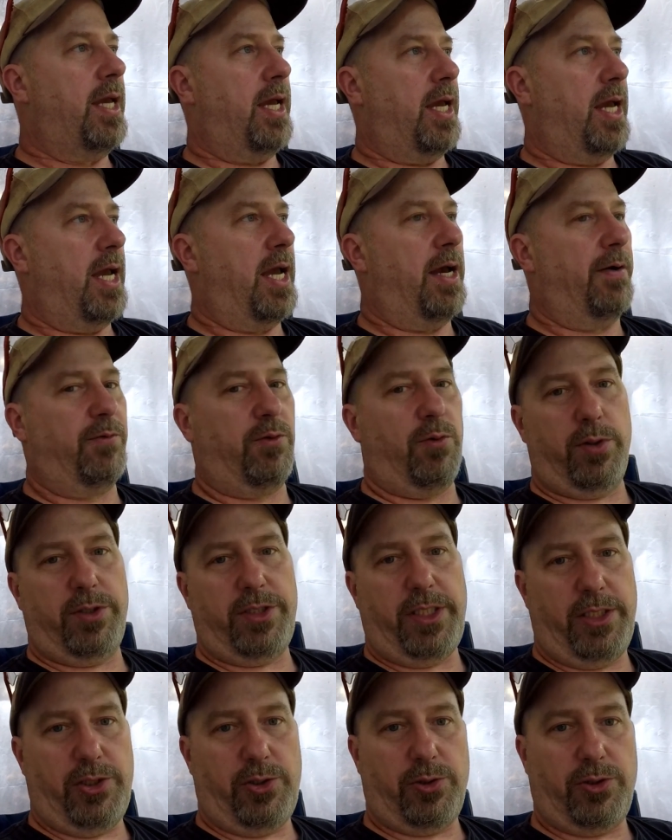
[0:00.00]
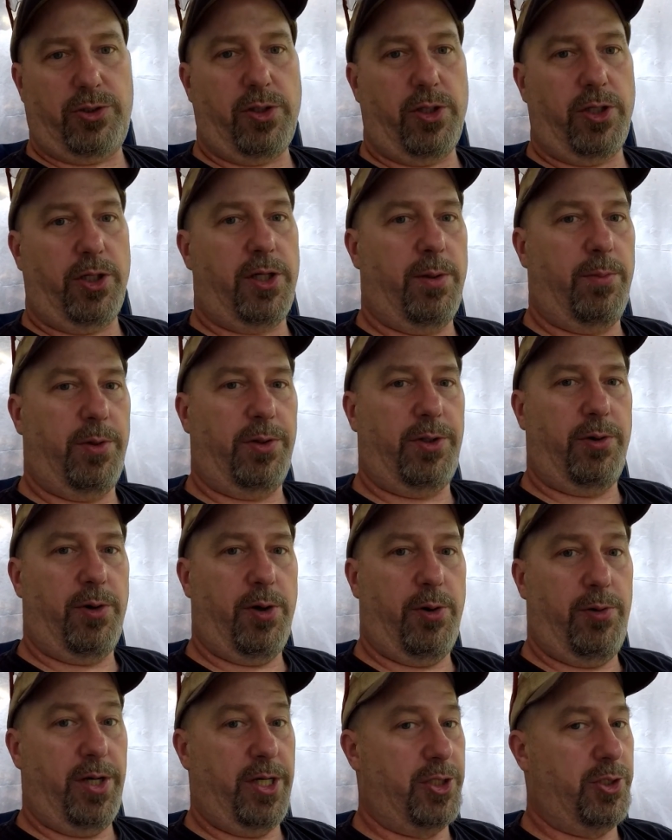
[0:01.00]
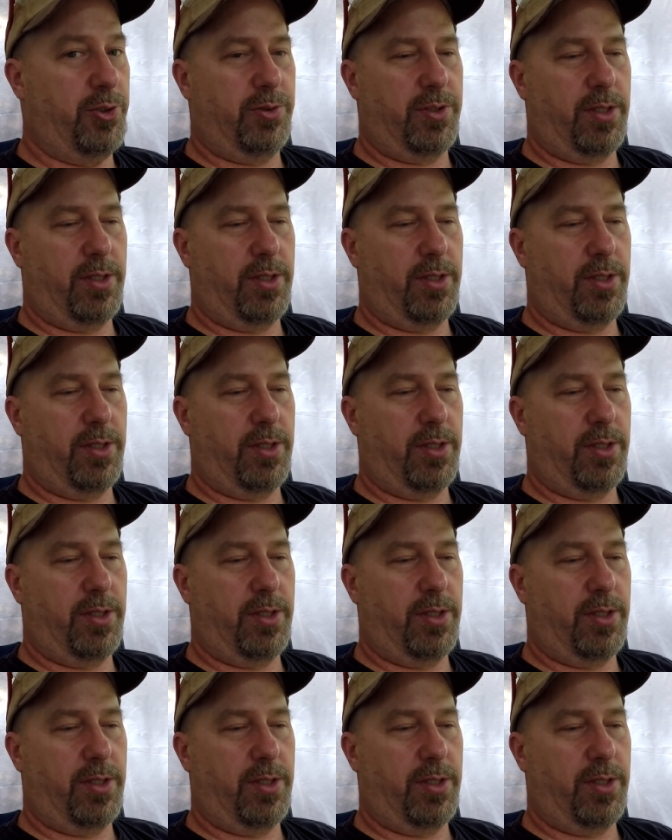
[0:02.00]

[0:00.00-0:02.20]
And of course, each is going to come with their own issues,